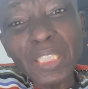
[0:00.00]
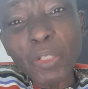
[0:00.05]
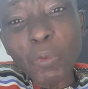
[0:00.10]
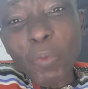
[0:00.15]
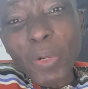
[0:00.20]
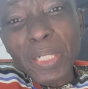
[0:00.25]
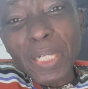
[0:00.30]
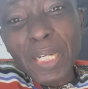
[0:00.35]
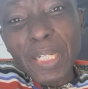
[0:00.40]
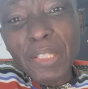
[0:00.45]

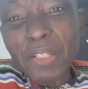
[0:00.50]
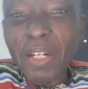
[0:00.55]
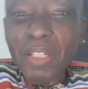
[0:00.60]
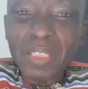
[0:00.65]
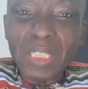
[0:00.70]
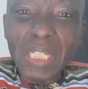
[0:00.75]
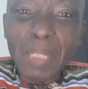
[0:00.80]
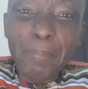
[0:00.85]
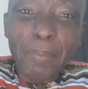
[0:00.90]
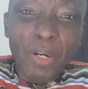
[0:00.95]
Ikwere
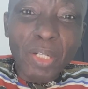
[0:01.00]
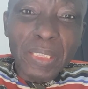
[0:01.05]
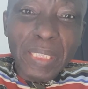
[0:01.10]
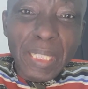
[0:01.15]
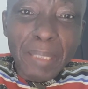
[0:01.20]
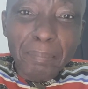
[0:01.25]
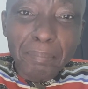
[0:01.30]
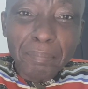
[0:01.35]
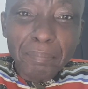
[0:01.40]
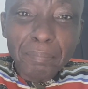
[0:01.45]
not Igbo
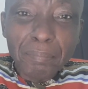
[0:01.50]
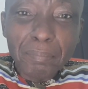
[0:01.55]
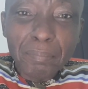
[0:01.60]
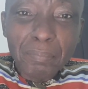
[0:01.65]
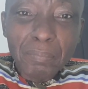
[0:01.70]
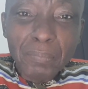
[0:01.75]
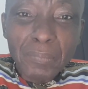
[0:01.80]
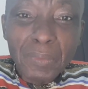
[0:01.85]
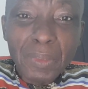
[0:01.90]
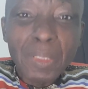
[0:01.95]
name?
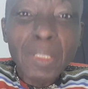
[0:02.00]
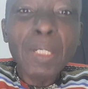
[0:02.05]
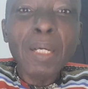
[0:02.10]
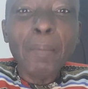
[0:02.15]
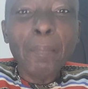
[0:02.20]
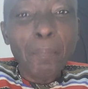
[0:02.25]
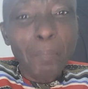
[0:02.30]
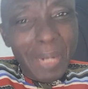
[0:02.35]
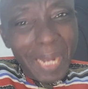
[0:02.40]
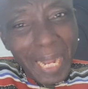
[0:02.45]

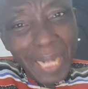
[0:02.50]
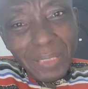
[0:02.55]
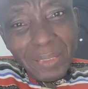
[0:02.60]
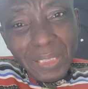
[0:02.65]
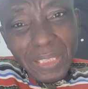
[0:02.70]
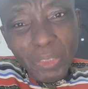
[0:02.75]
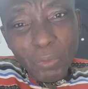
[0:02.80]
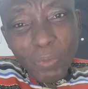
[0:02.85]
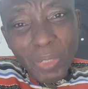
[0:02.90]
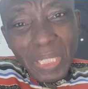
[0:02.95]

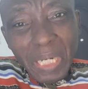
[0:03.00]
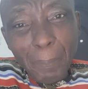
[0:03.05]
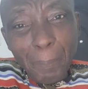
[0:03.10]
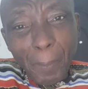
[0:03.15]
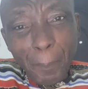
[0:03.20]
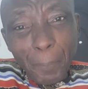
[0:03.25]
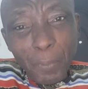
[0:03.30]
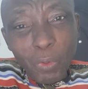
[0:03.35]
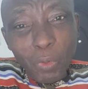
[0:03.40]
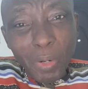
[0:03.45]
Ask Ikwere
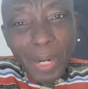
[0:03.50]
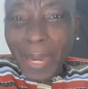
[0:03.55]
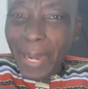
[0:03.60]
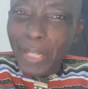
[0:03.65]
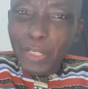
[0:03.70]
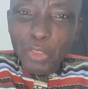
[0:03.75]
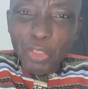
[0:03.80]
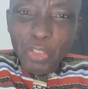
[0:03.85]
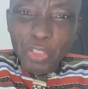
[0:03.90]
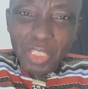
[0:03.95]
people,
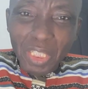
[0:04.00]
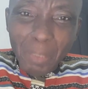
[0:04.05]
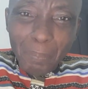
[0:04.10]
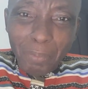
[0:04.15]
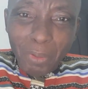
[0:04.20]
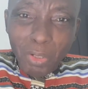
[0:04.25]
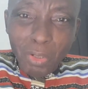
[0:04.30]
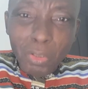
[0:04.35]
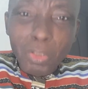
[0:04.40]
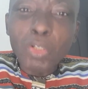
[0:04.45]
are you
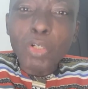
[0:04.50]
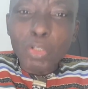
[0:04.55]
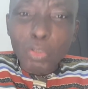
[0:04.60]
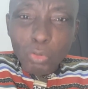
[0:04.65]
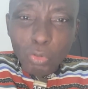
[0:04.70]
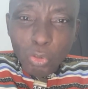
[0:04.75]
Igbo?